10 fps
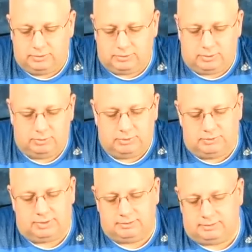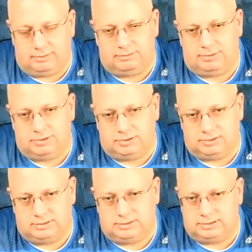So this has its
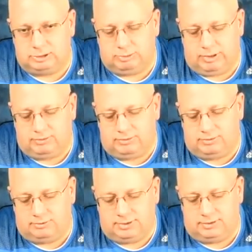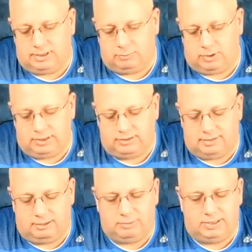deficiencies and its pluses over the Tamron, and the
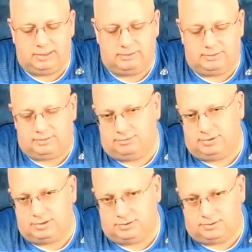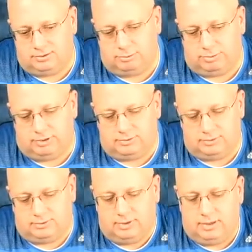Tamron has its deficiencies and
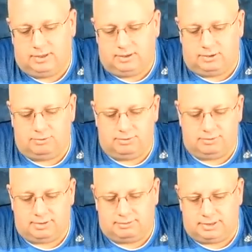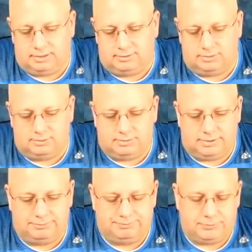pluses over the 70 to
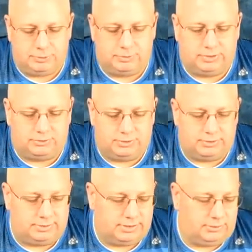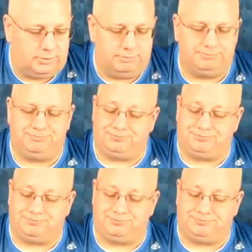uh, 200 uh, Nikkor.